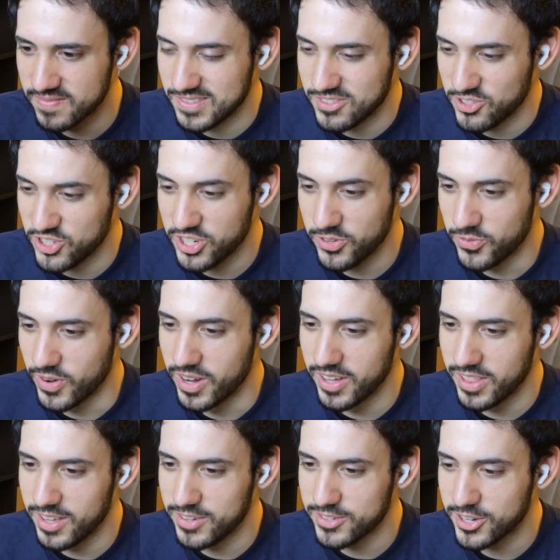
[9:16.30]
She really
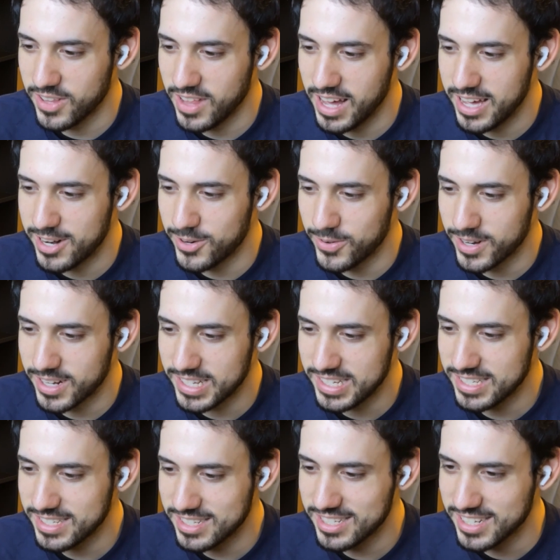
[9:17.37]
loves her line of work,
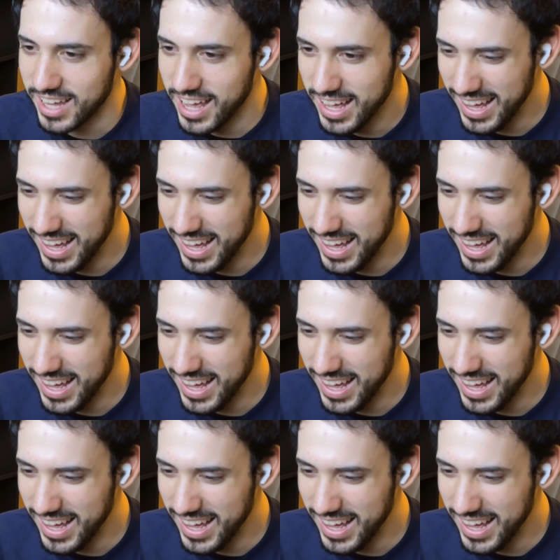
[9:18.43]
doesn't she?